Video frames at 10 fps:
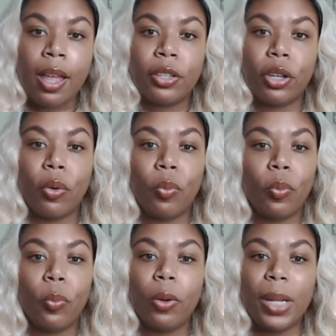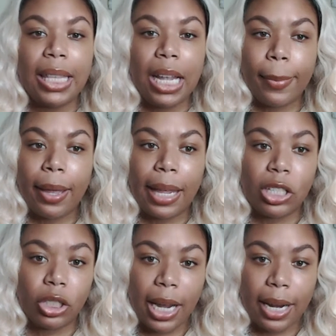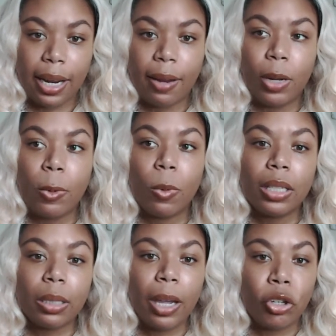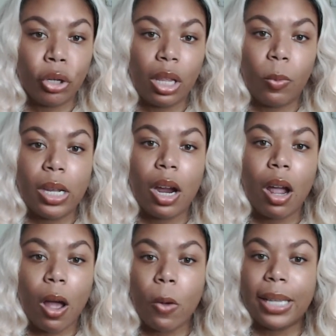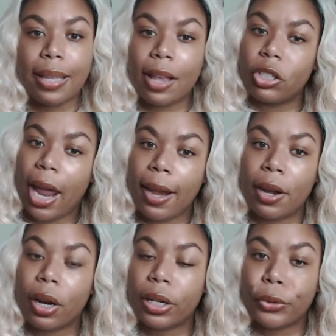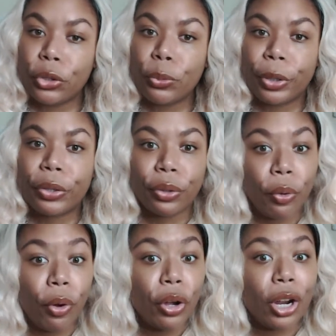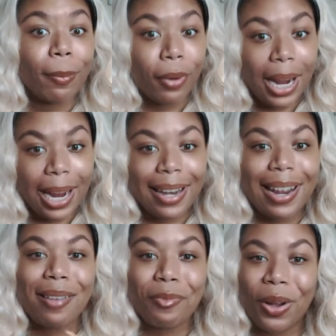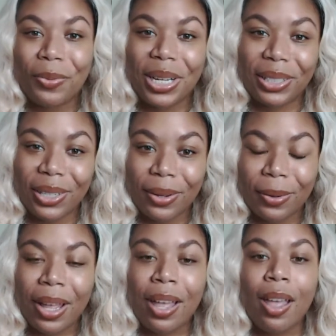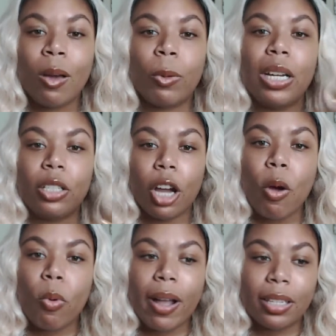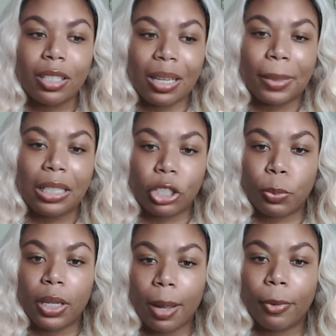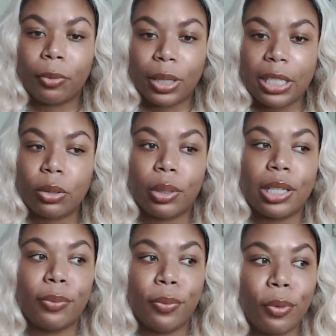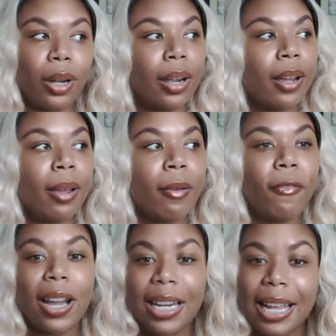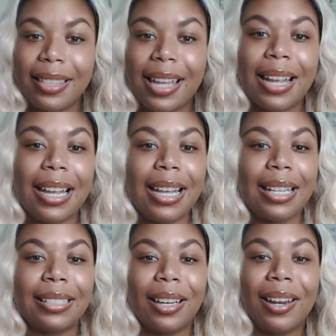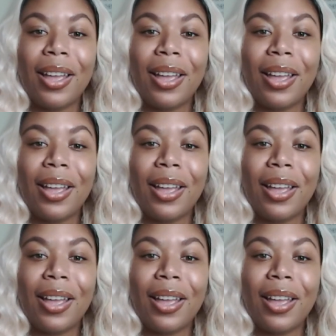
So when we think about educating, we want to make sure that we are always educating our consumers on our brand and what we do. We don't want to simply just become a resource for funny things and